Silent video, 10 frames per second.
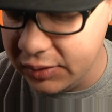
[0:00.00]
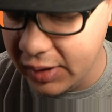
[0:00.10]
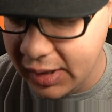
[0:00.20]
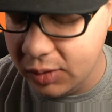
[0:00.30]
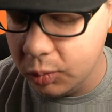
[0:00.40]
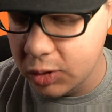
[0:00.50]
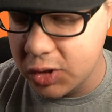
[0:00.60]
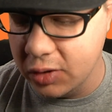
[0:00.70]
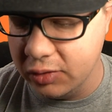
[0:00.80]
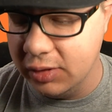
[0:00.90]
Day,
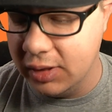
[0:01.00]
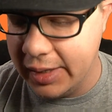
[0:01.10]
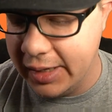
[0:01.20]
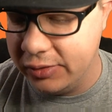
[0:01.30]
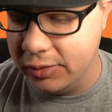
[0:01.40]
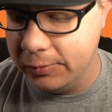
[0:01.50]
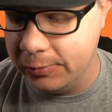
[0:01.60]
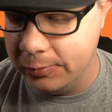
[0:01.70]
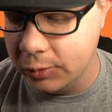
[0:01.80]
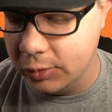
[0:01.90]
which doesn't last the
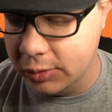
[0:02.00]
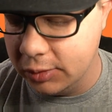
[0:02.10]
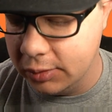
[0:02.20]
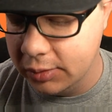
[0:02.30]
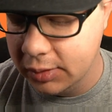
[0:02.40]
full